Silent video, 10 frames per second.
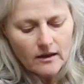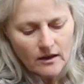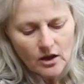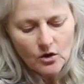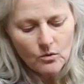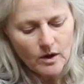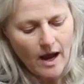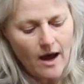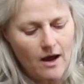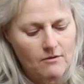you would
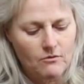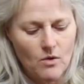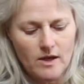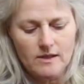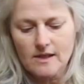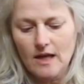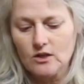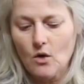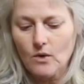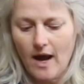have ones
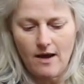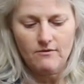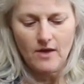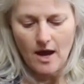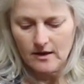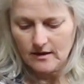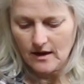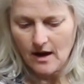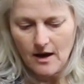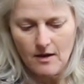that don't have that
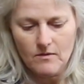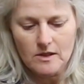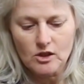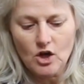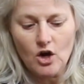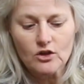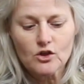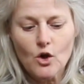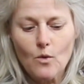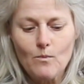the start.
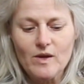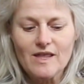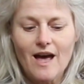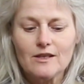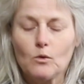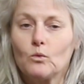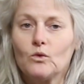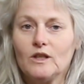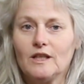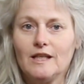So, but that's a
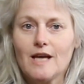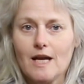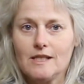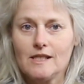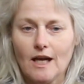really nice